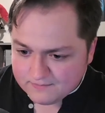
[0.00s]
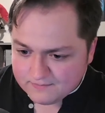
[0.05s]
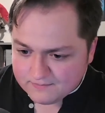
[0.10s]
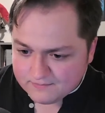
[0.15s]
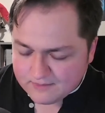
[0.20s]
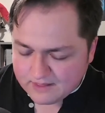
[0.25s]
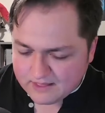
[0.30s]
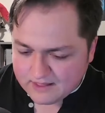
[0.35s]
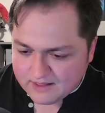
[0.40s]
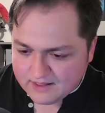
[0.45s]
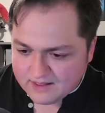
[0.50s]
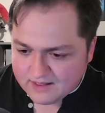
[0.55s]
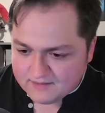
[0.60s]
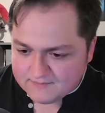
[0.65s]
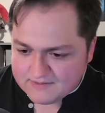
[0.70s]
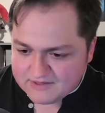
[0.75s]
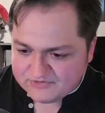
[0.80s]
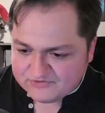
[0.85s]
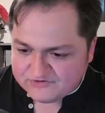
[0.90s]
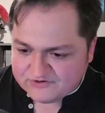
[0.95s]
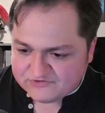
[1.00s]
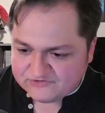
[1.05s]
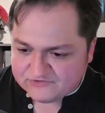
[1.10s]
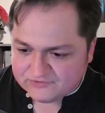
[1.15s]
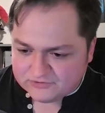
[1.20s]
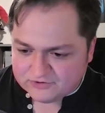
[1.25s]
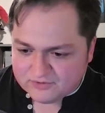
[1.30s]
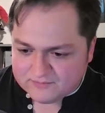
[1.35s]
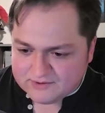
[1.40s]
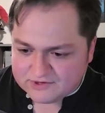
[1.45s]
Meth says,
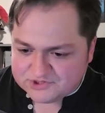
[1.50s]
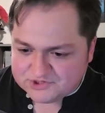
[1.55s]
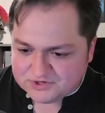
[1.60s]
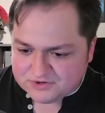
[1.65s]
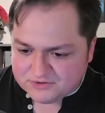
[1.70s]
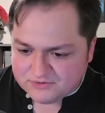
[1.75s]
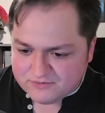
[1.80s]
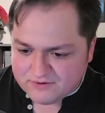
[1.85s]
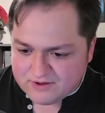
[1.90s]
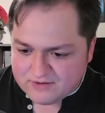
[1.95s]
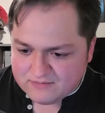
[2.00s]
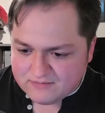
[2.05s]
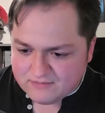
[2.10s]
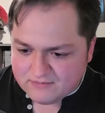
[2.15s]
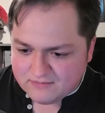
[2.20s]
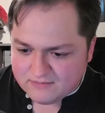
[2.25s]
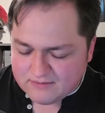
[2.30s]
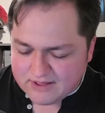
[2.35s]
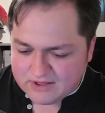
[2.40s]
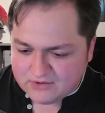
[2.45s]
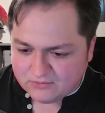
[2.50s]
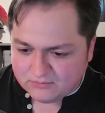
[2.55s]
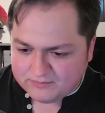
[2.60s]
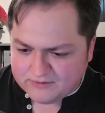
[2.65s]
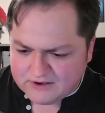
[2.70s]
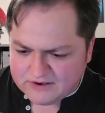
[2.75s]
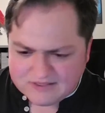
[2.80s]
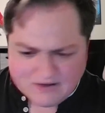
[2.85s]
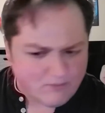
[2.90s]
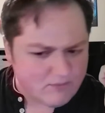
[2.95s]
still no mention of the great Michael
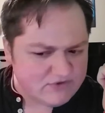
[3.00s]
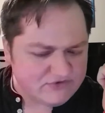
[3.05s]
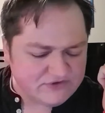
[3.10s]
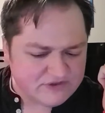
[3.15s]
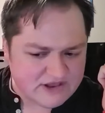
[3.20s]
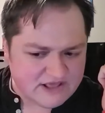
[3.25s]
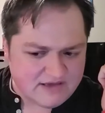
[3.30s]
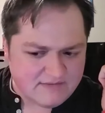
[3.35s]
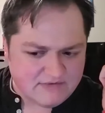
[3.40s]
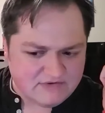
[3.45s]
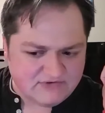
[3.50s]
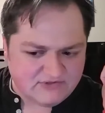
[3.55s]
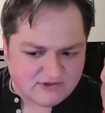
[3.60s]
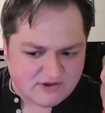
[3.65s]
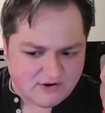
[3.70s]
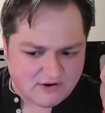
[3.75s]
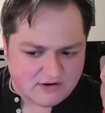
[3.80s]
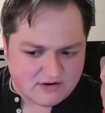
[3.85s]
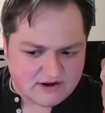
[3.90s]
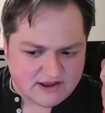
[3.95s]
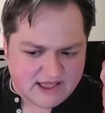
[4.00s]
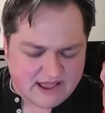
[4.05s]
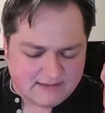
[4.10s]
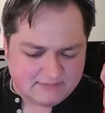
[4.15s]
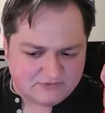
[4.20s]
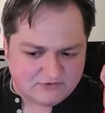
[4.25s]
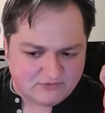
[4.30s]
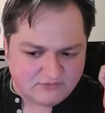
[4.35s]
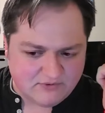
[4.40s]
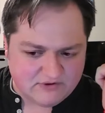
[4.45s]
Biehn. That wasn't him as the guard
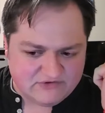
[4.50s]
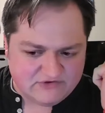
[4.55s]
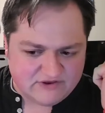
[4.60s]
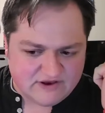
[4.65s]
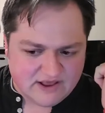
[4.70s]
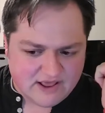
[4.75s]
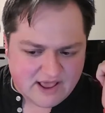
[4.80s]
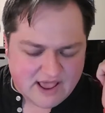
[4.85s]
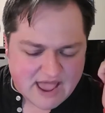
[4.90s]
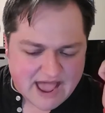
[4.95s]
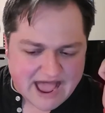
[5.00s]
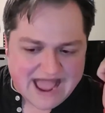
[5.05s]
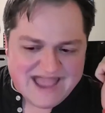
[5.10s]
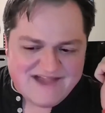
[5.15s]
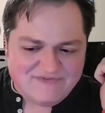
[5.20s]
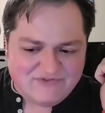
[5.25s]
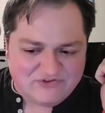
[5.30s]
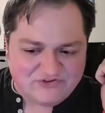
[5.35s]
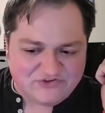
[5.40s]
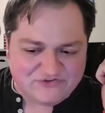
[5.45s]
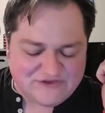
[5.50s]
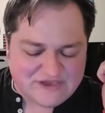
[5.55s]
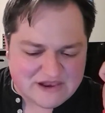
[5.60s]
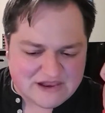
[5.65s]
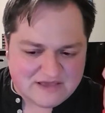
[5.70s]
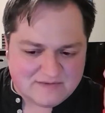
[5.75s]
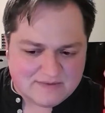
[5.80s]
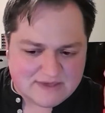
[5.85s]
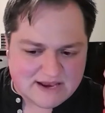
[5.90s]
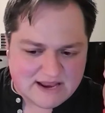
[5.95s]
captain, was it? I haven't
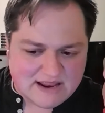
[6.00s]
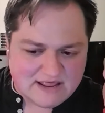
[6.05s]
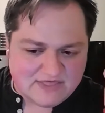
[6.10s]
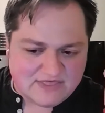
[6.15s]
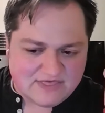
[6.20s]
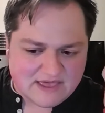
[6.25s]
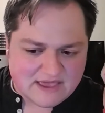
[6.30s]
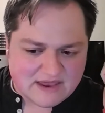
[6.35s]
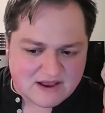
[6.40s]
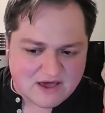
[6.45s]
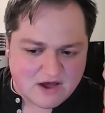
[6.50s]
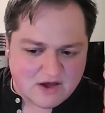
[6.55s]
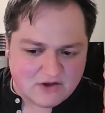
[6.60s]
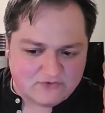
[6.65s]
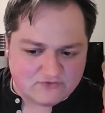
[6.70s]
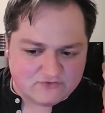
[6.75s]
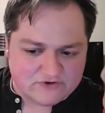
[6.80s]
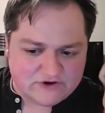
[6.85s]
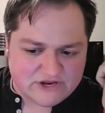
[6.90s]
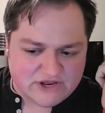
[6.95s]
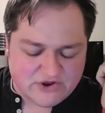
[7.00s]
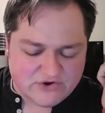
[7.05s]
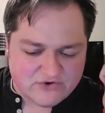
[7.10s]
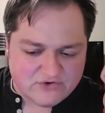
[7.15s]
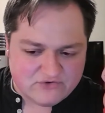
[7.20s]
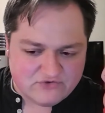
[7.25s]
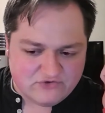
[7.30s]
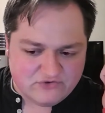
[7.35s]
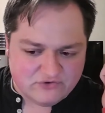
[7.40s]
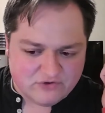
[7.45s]
seen him in anything in 100
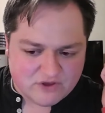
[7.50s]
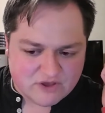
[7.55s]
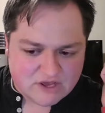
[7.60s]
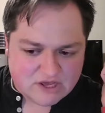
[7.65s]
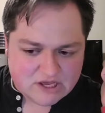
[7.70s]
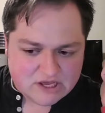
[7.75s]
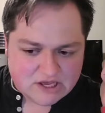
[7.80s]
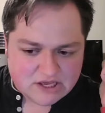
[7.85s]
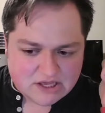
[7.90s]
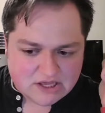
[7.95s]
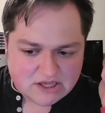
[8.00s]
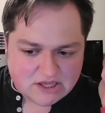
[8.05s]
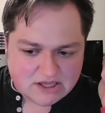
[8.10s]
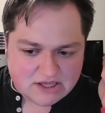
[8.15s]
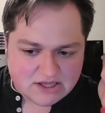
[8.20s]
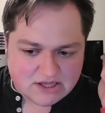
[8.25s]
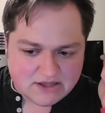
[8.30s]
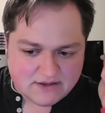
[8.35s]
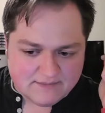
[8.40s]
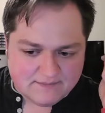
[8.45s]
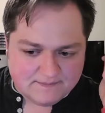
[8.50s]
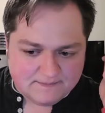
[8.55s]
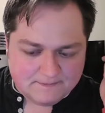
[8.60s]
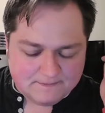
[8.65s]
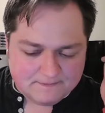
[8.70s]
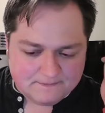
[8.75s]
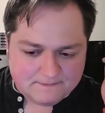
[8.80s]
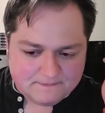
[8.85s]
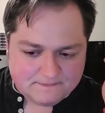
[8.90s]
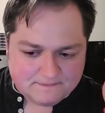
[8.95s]
years.
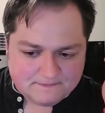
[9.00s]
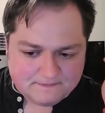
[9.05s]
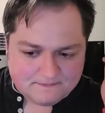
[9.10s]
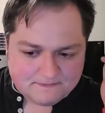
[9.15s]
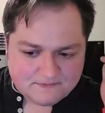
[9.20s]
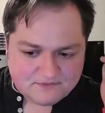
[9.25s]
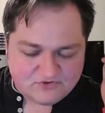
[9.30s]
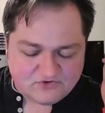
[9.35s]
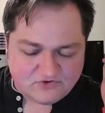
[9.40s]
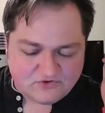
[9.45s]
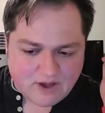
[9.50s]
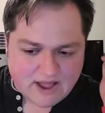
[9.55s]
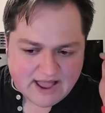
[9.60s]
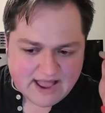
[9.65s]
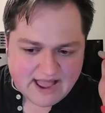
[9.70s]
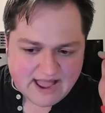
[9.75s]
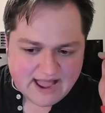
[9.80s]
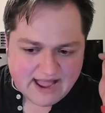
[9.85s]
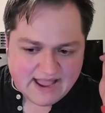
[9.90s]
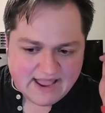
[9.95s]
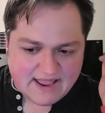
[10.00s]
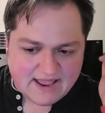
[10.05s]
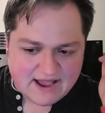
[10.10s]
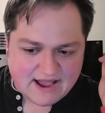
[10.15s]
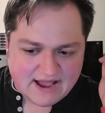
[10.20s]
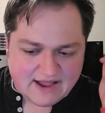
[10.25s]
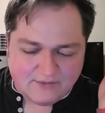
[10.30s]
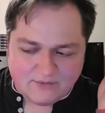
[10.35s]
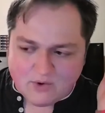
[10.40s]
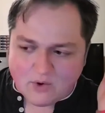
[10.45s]
So
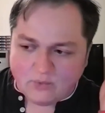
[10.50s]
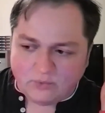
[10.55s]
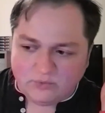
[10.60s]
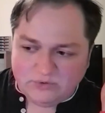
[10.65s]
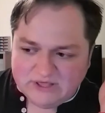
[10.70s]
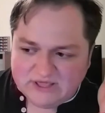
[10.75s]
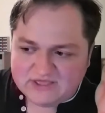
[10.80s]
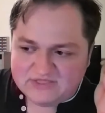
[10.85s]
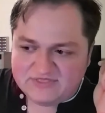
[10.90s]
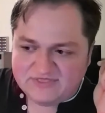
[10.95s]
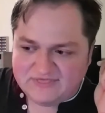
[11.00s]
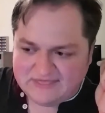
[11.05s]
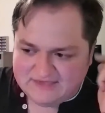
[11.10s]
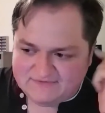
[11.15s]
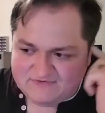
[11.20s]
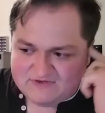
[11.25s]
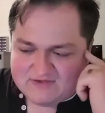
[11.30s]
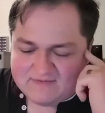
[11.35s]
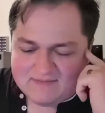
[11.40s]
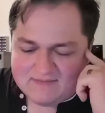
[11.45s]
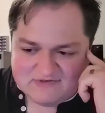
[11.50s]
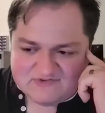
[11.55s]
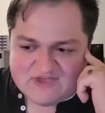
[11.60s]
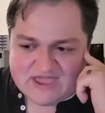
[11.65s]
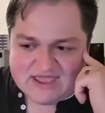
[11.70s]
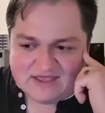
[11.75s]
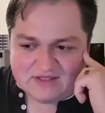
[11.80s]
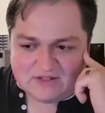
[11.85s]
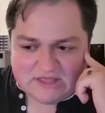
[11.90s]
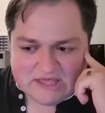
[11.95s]
I only can think of him as
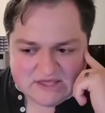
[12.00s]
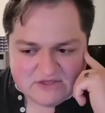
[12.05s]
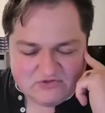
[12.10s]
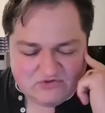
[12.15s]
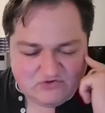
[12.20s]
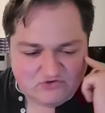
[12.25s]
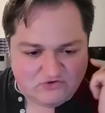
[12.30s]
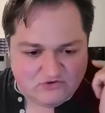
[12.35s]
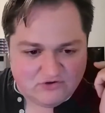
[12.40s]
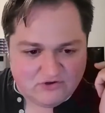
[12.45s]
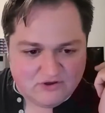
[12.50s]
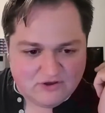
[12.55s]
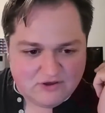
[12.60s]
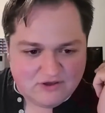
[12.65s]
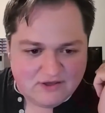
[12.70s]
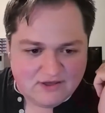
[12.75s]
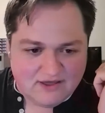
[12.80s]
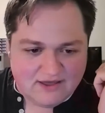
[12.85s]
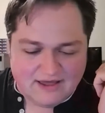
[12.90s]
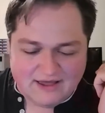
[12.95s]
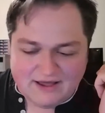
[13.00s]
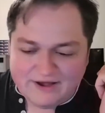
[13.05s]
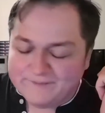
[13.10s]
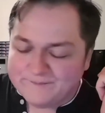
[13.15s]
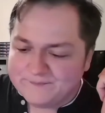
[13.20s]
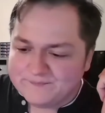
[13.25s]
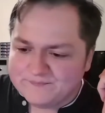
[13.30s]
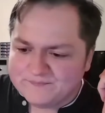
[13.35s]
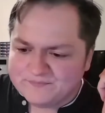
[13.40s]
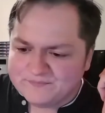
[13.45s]
Aliens.
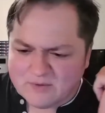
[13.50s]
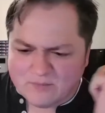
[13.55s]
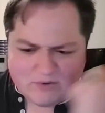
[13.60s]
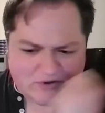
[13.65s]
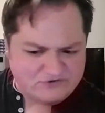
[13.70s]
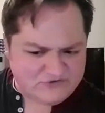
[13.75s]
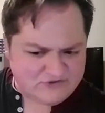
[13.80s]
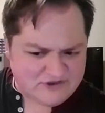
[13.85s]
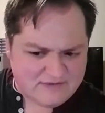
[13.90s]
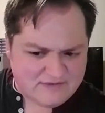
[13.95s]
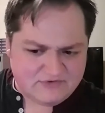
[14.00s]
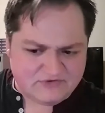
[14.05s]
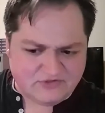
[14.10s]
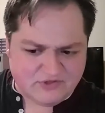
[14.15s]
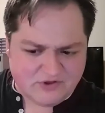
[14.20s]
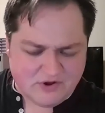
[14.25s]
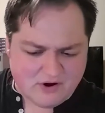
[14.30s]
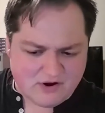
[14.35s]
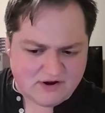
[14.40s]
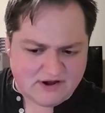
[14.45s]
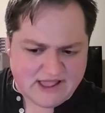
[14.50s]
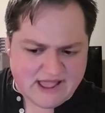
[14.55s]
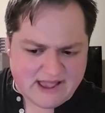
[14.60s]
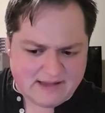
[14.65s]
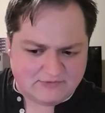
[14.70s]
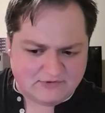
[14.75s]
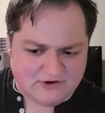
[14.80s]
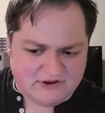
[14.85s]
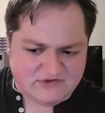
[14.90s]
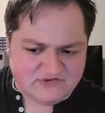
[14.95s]
That wasn't him as the guard
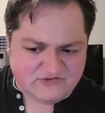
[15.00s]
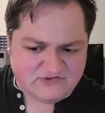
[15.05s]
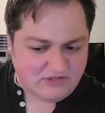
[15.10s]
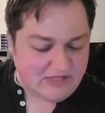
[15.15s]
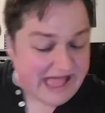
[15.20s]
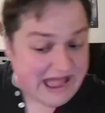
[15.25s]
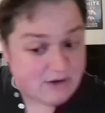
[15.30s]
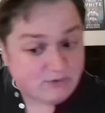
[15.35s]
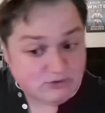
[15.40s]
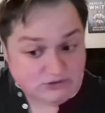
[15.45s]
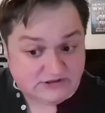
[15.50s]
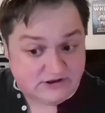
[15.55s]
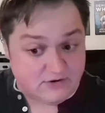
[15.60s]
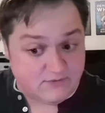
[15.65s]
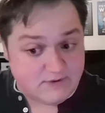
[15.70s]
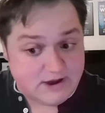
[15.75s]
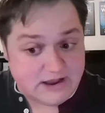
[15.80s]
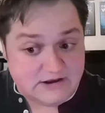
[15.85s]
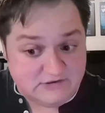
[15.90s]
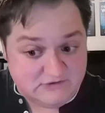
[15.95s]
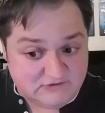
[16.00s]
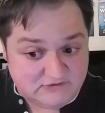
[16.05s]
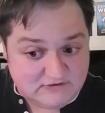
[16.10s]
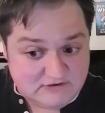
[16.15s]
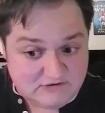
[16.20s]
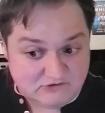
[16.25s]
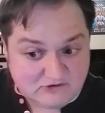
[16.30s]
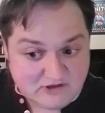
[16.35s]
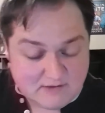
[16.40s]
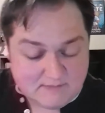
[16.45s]
captain. He's still out there, right?
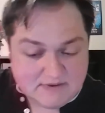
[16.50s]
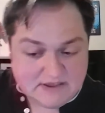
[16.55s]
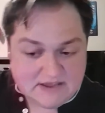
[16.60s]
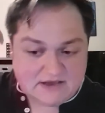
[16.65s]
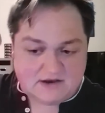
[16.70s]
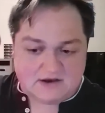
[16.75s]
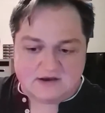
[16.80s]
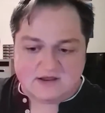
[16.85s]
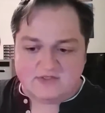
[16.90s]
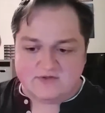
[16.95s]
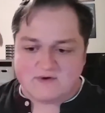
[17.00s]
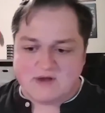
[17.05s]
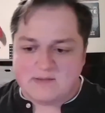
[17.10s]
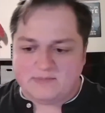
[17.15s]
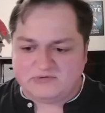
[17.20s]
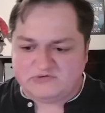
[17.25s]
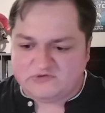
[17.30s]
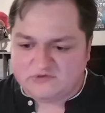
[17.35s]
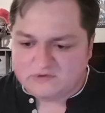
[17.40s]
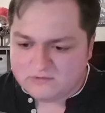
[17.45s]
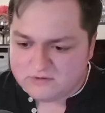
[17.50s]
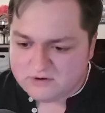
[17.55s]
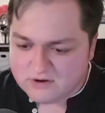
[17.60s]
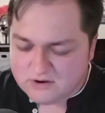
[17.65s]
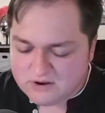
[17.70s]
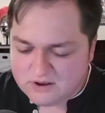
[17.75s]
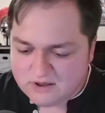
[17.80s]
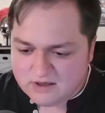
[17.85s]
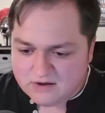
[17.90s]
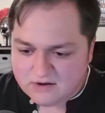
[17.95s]
He's coming in another episode.
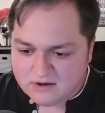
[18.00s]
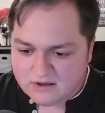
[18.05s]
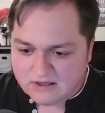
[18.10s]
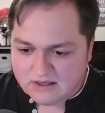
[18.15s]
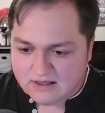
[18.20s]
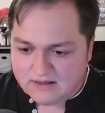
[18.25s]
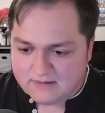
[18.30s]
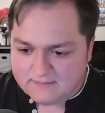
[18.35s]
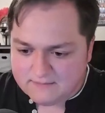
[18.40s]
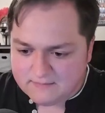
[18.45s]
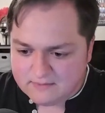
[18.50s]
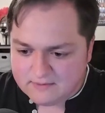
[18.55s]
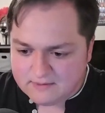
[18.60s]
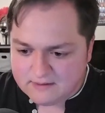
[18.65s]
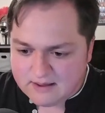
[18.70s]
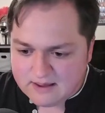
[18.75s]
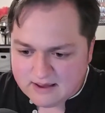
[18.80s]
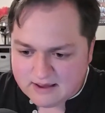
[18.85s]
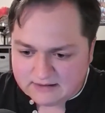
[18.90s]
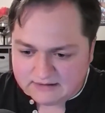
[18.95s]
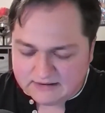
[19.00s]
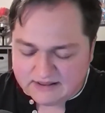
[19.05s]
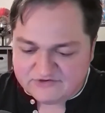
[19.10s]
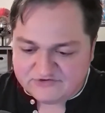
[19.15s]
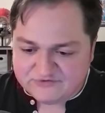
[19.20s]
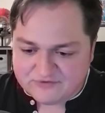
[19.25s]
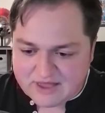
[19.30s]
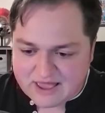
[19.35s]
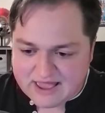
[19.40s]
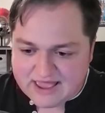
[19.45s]

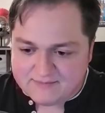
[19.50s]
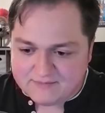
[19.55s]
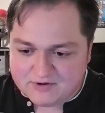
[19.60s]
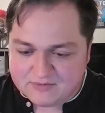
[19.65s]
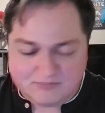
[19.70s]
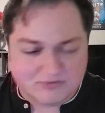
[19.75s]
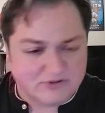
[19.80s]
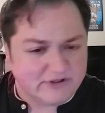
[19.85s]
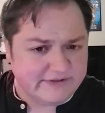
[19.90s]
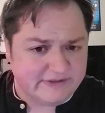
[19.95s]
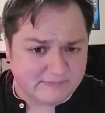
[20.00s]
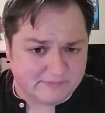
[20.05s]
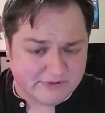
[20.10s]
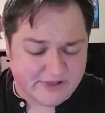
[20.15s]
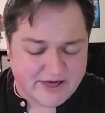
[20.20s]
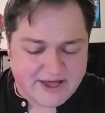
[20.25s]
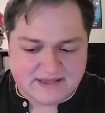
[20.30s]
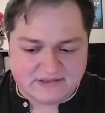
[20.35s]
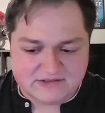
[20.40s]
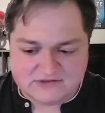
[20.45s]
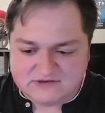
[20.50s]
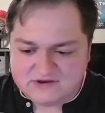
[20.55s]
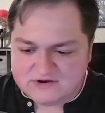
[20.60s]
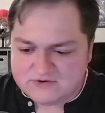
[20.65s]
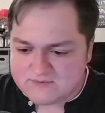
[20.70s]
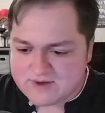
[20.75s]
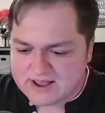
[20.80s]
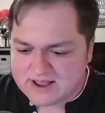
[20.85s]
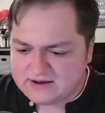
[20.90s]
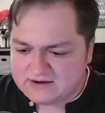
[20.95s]
Unless I am completely blind and
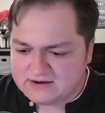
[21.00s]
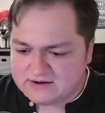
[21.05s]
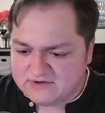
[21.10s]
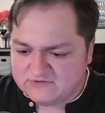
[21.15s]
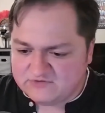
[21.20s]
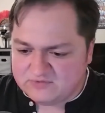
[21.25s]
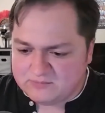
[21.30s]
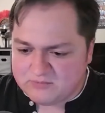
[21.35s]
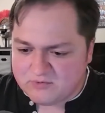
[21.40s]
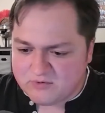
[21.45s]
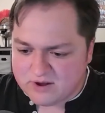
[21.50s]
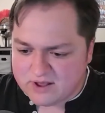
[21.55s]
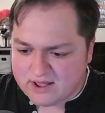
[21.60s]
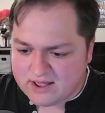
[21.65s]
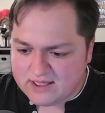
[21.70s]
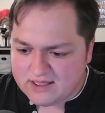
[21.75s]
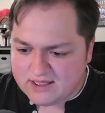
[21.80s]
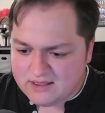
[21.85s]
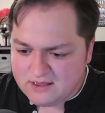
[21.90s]
didn't recognize the poor guy.